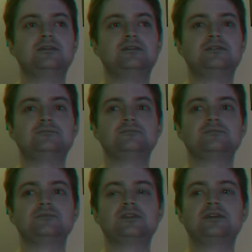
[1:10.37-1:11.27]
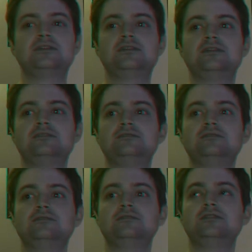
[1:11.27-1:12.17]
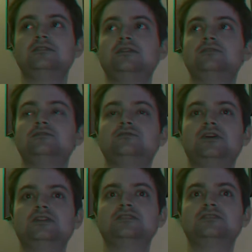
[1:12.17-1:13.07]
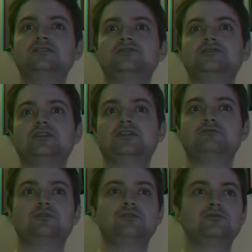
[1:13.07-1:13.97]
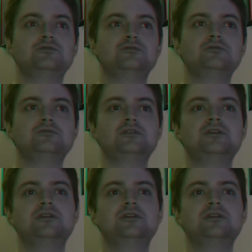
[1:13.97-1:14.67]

And then in other devices, such as on a Roku,